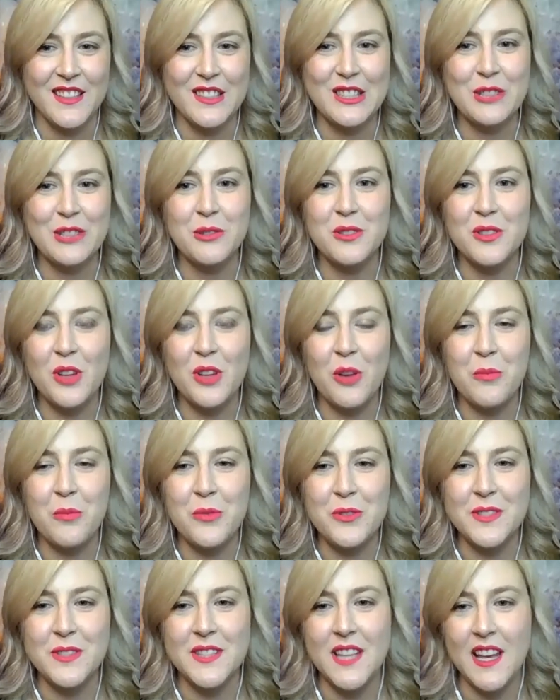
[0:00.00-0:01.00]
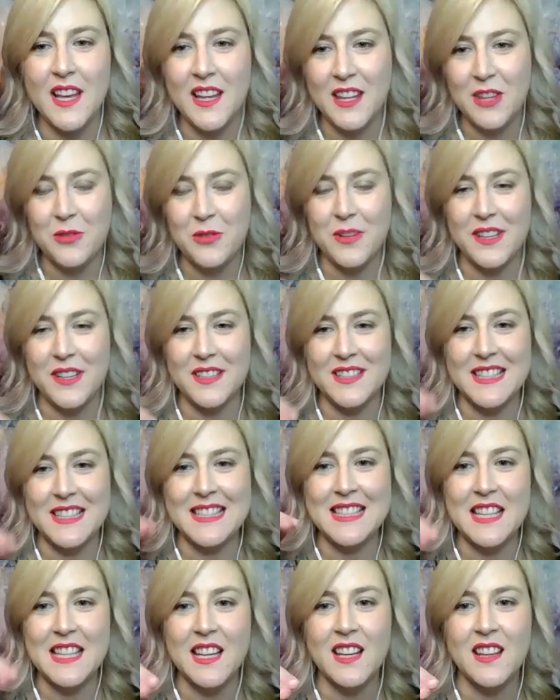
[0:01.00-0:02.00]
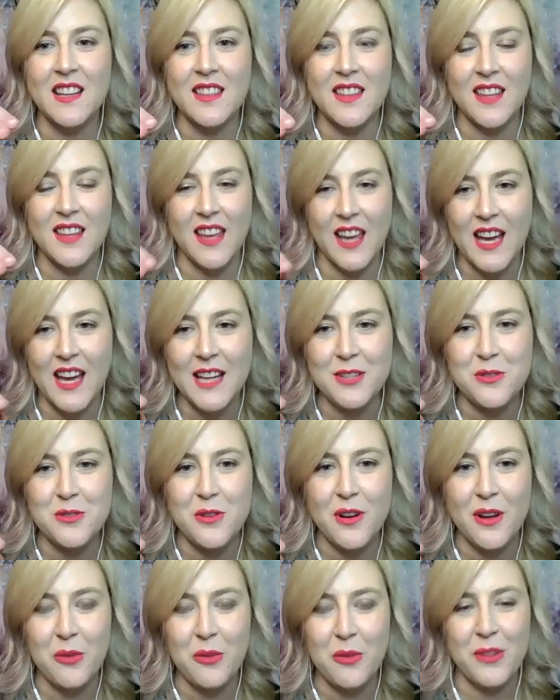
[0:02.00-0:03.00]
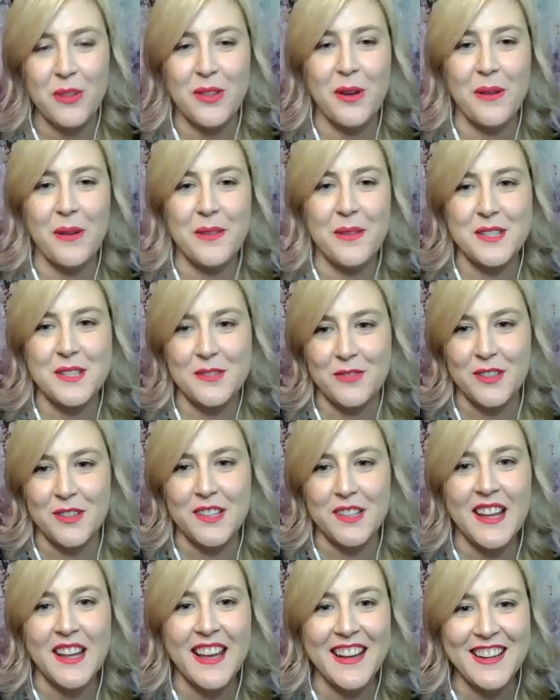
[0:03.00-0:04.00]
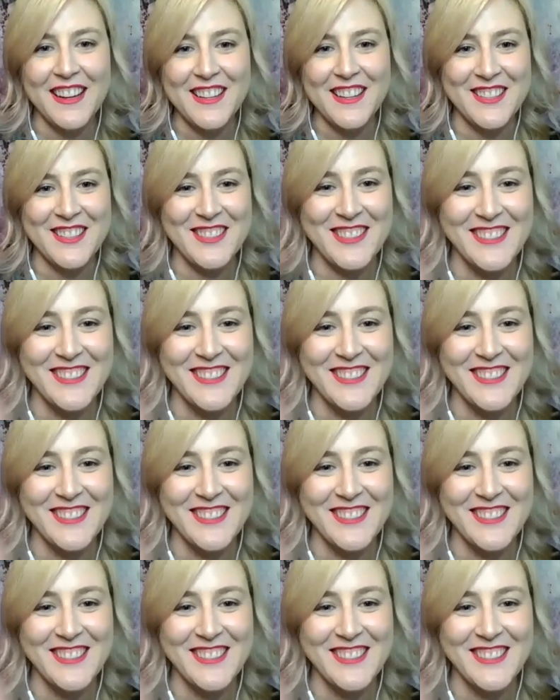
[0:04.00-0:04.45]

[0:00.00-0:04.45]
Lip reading: It's almost like you can see the CAD drawing with all the different layers.